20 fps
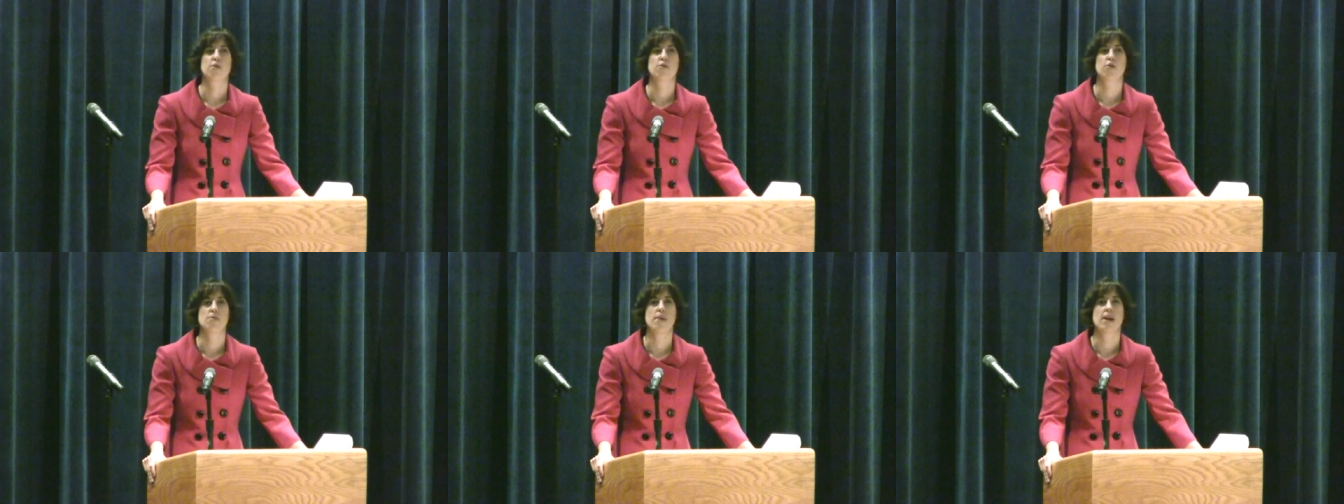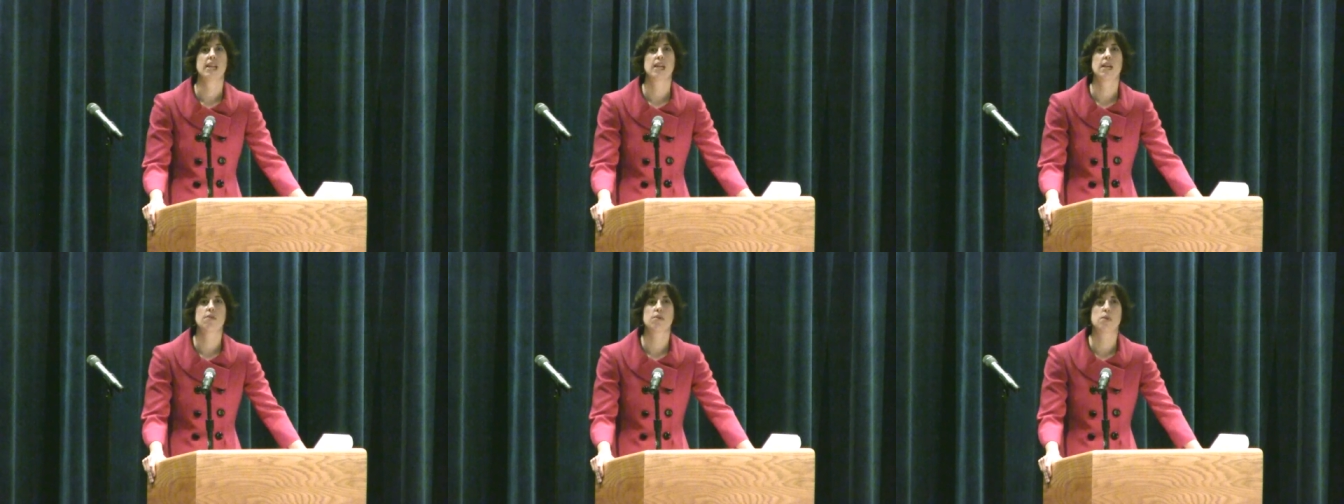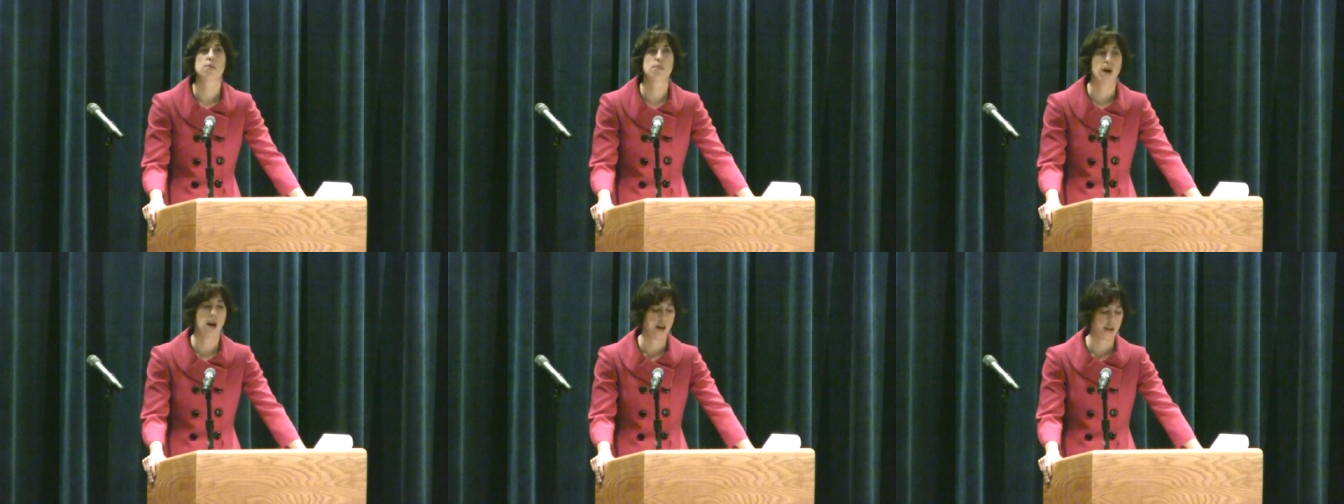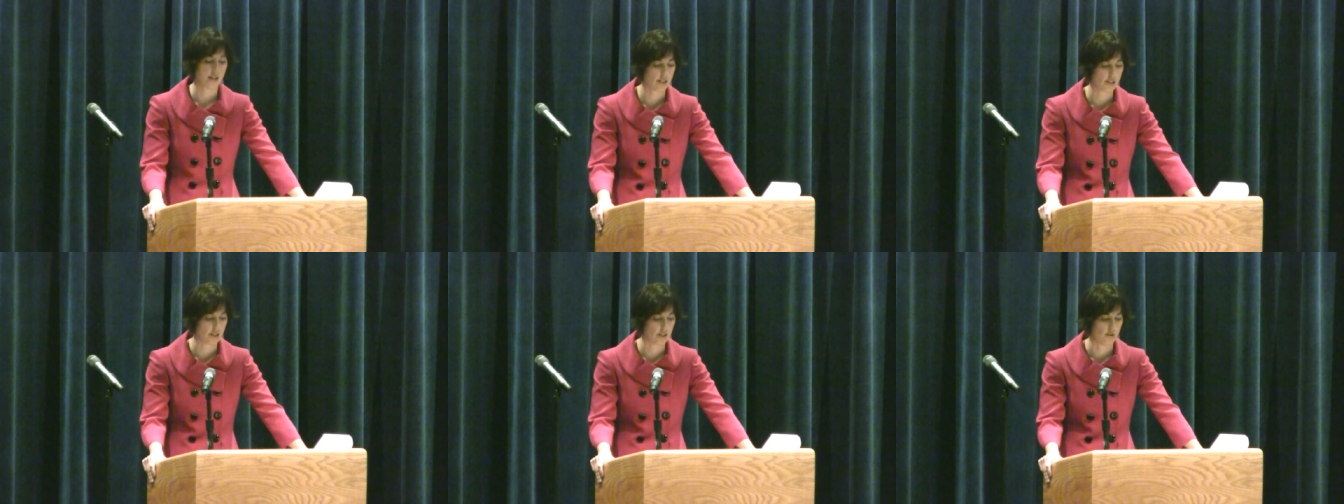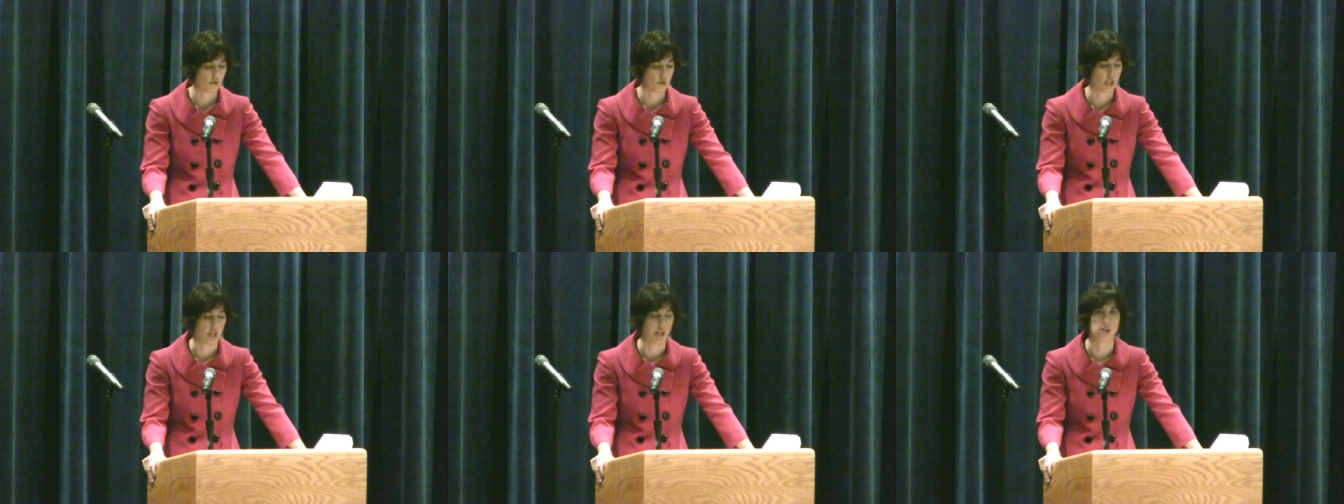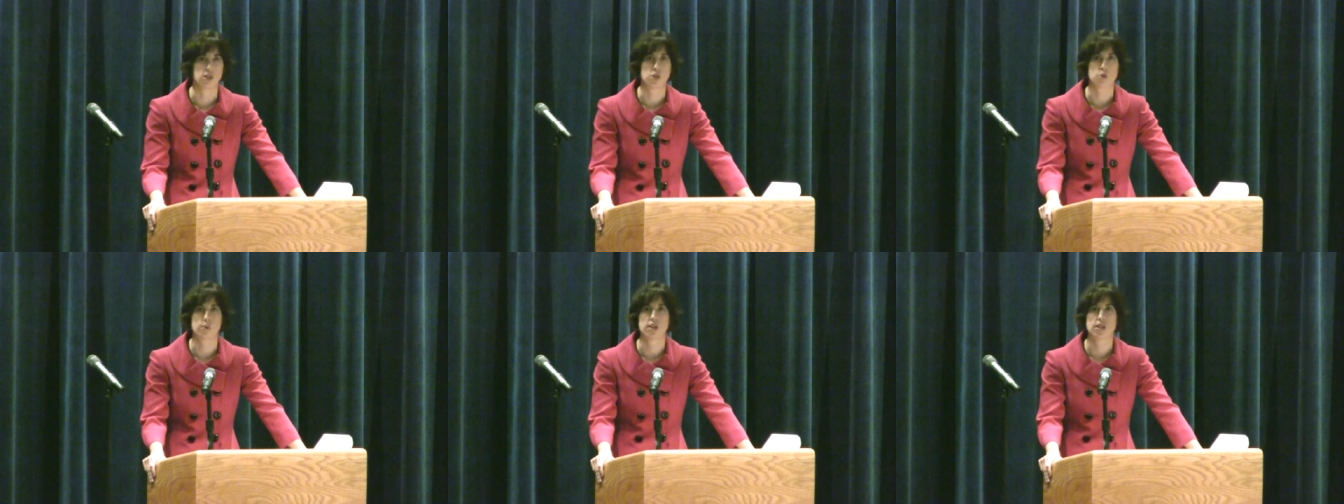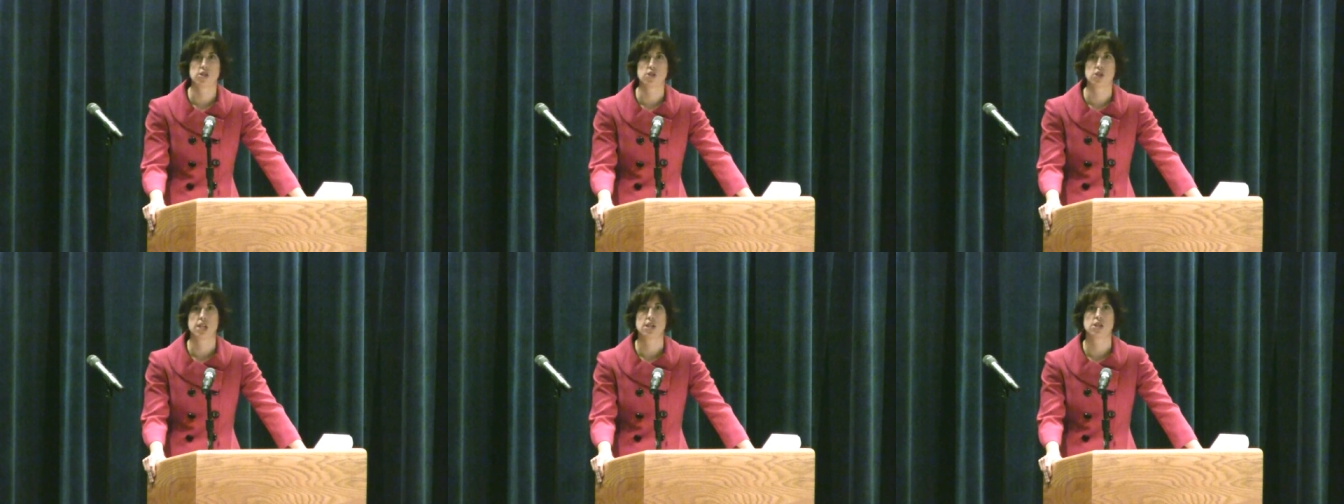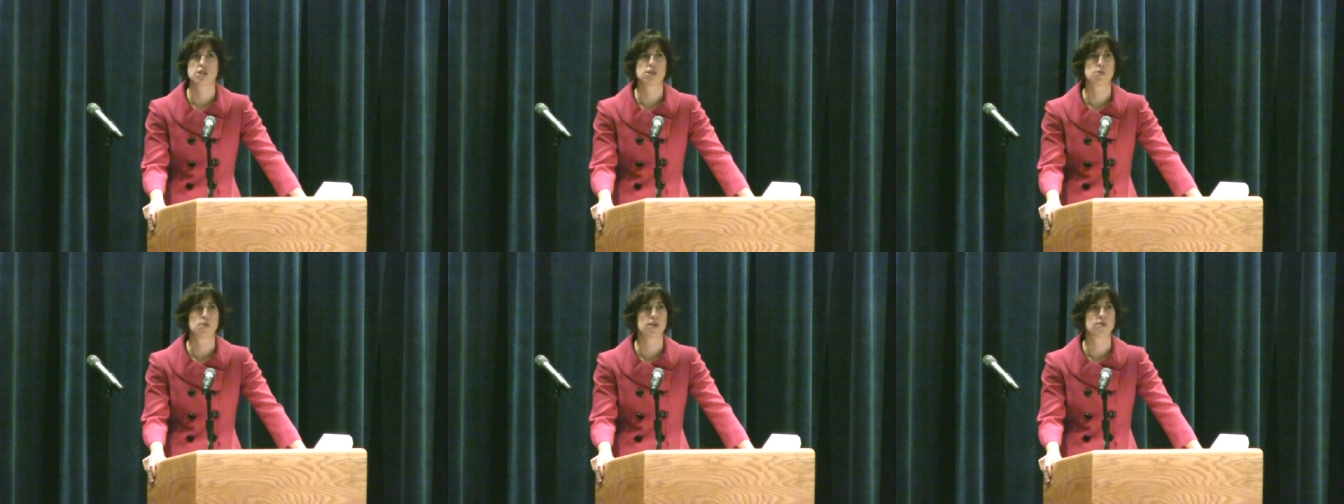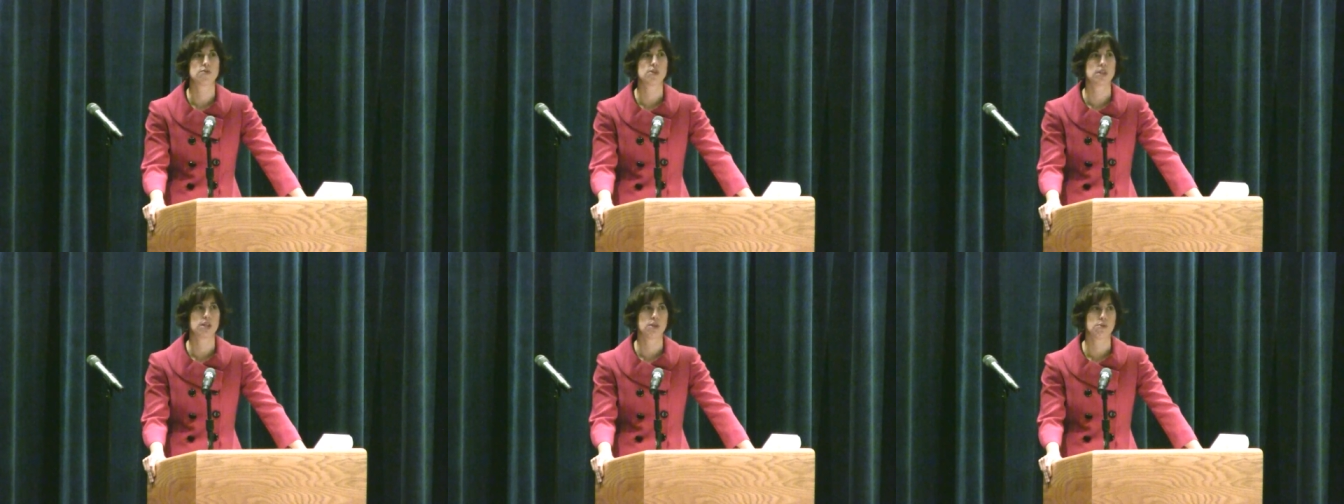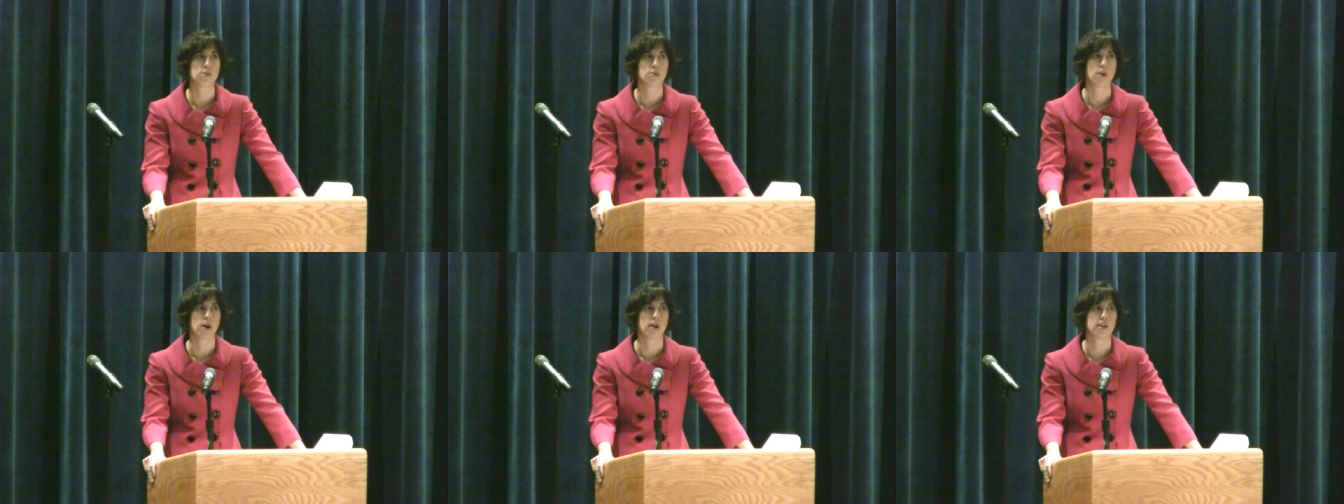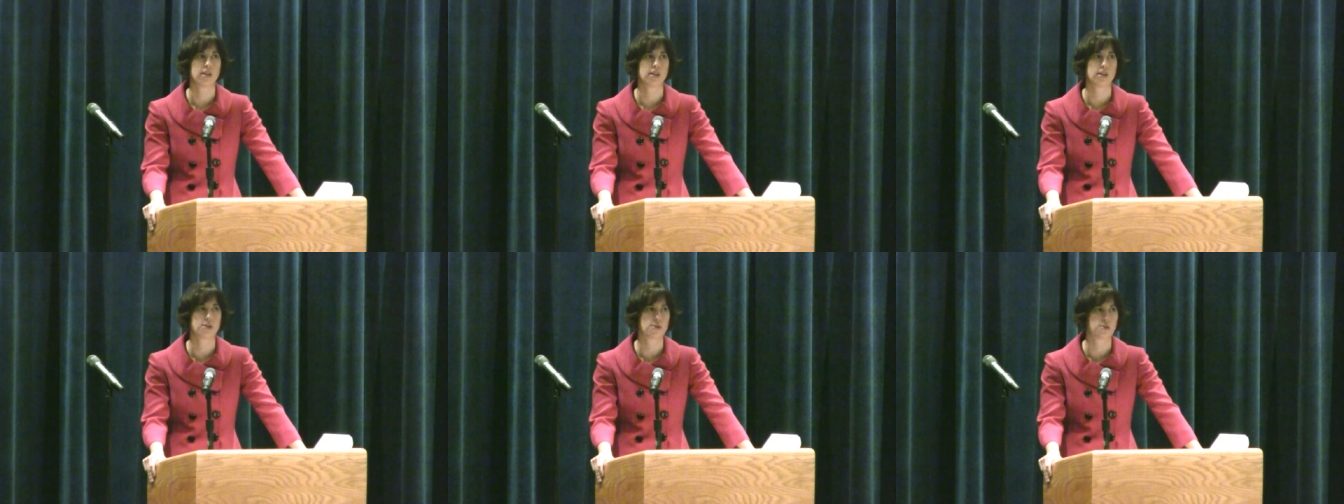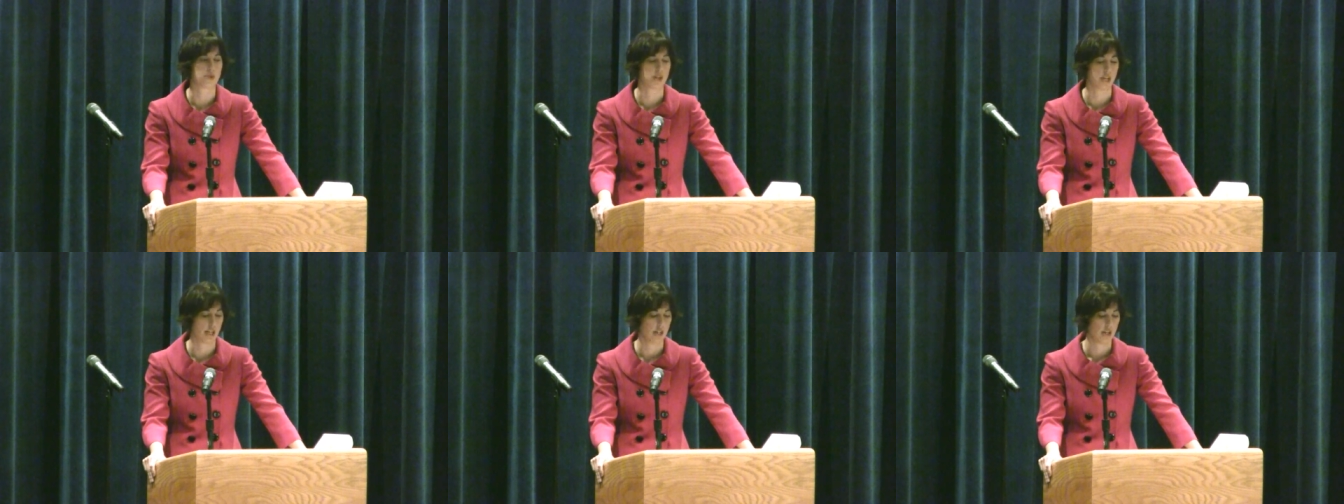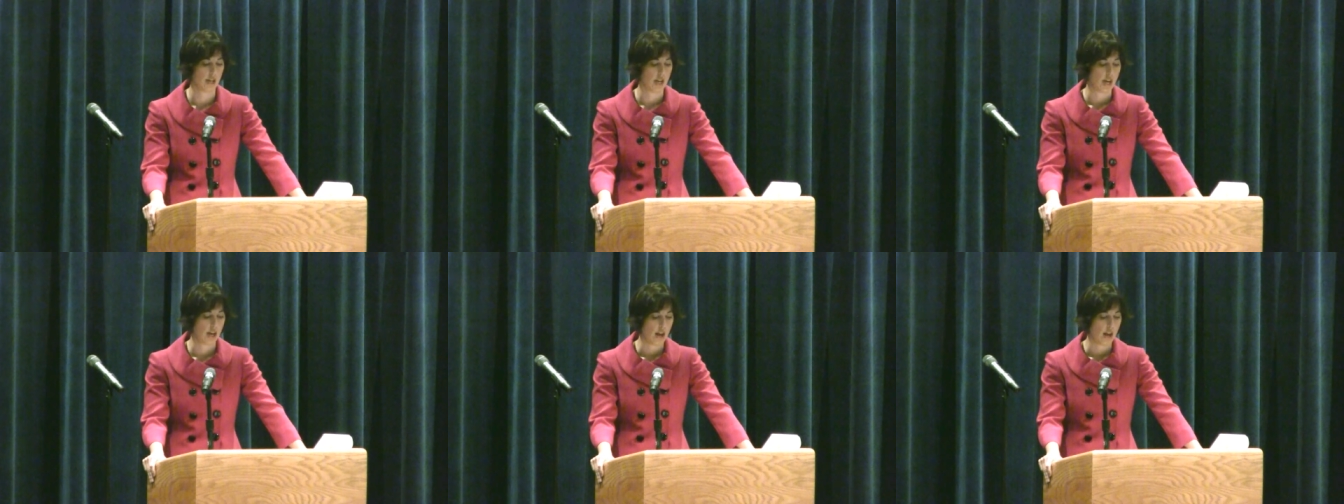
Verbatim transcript: for many of the positive changes we have seen throughout history.